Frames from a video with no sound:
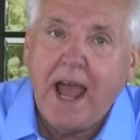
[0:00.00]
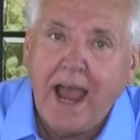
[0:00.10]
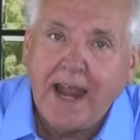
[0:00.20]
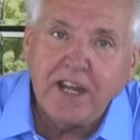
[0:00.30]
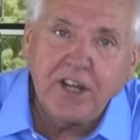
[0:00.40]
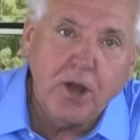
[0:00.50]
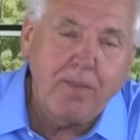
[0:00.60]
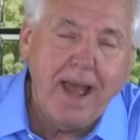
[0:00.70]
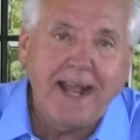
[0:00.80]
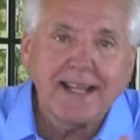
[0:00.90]
I need to go
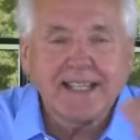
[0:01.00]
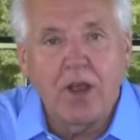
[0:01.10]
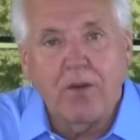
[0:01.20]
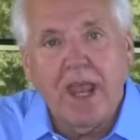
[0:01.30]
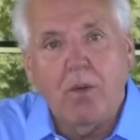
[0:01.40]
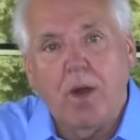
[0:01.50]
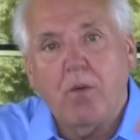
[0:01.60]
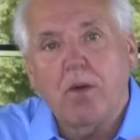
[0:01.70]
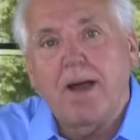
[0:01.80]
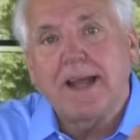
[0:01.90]
back and say, okay, what
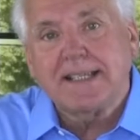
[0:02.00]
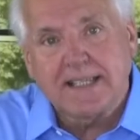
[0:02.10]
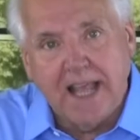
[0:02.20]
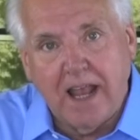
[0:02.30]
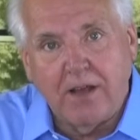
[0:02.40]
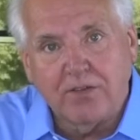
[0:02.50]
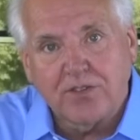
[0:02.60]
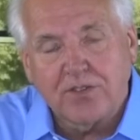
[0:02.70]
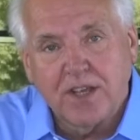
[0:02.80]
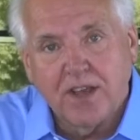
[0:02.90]
were my
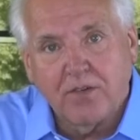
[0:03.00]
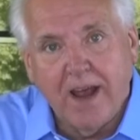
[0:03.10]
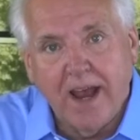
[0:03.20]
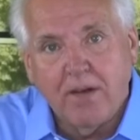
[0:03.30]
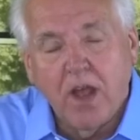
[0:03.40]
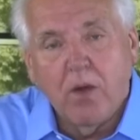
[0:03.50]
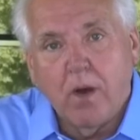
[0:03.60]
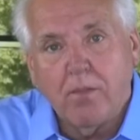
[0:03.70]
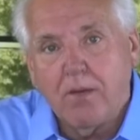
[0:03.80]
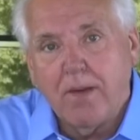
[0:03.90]
sales, right?
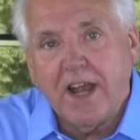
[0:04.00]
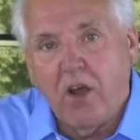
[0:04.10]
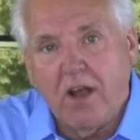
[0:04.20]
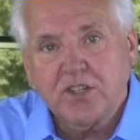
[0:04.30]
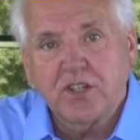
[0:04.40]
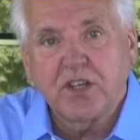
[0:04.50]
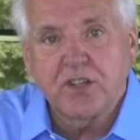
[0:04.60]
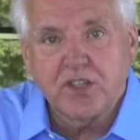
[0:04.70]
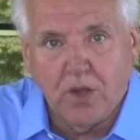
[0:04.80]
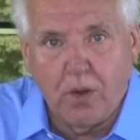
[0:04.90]
What were my cost of
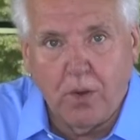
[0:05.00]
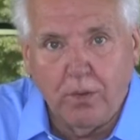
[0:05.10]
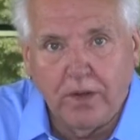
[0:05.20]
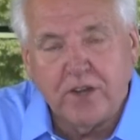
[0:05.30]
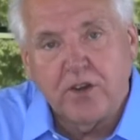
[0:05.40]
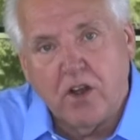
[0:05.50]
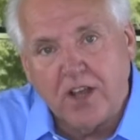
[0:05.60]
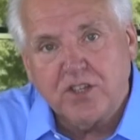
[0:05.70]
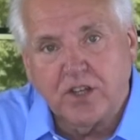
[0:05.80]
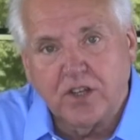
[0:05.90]
goods sold? And your
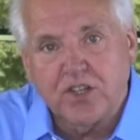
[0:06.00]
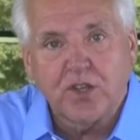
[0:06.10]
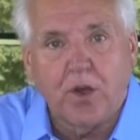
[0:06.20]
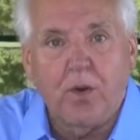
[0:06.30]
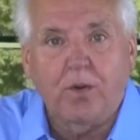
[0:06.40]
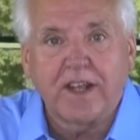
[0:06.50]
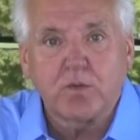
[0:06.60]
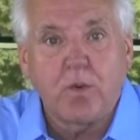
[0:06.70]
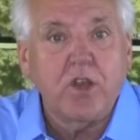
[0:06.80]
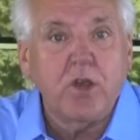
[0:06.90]
cost of goods sold
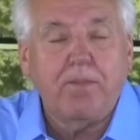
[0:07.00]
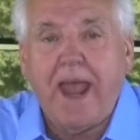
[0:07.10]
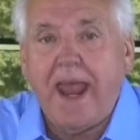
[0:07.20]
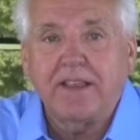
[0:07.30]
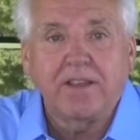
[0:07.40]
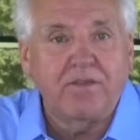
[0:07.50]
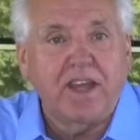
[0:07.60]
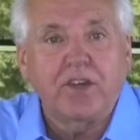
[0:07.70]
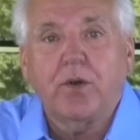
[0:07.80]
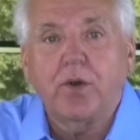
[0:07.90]
is what you paid the
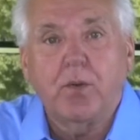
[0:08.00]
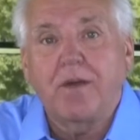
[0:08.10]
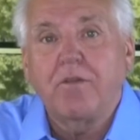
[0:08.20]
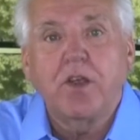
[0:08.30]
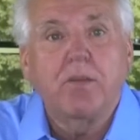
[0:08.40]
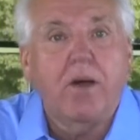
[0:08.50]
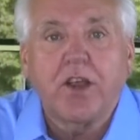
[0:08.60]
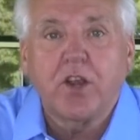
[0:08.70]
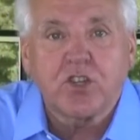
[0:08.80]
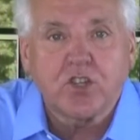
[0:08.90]
vendor, whoever you
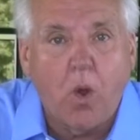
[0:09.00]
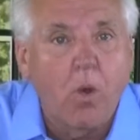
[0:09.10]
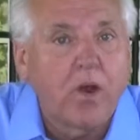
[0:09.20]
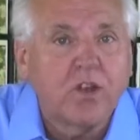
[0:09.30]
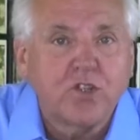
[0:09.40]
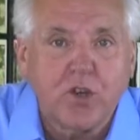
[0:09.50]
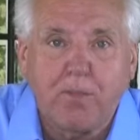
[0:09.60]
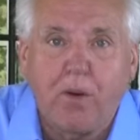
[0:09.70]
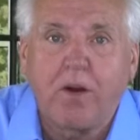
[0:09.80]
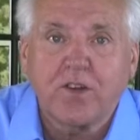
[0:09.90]
bought your whole goods or your
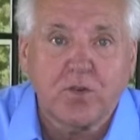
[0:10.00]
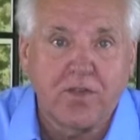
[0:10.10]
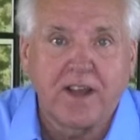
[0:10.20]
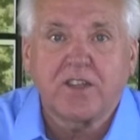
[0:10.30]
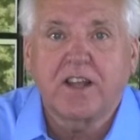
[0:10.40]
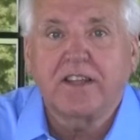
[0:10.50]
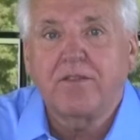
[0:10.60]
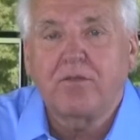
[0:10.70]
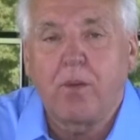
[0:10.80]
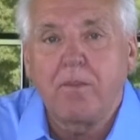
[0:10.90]
parts or things like
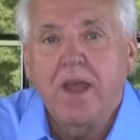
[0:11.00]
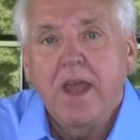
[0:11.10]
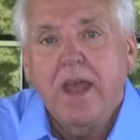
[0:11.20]
that for them.